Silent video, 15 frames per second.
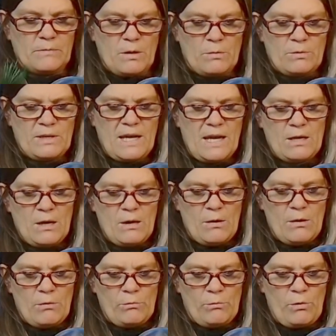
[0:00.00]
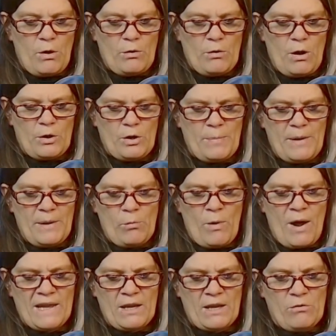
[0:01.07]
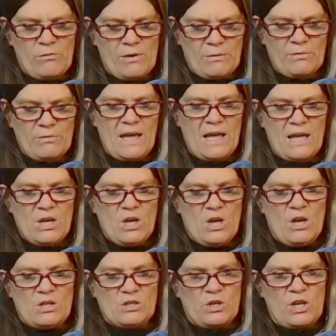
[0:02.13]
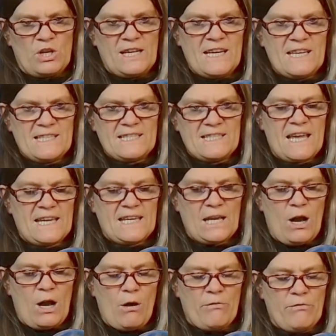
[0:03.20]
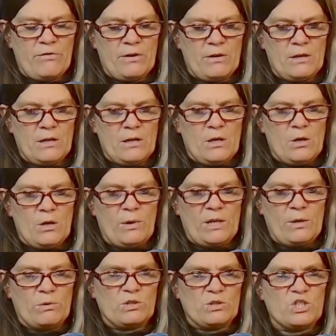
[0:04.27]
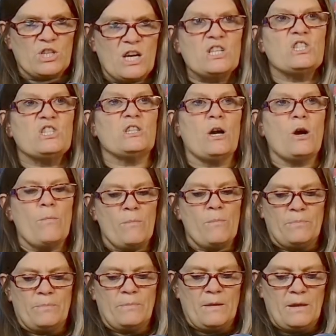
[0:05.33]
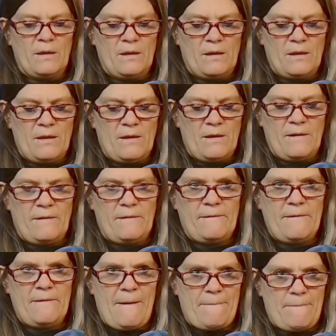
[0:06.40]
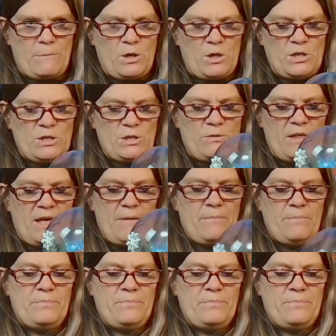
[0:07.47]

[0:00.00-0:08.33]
Okay, on a bit of wire around there, so you can easily take it off when you want to change your dome. Yeah, I'm gonna do that.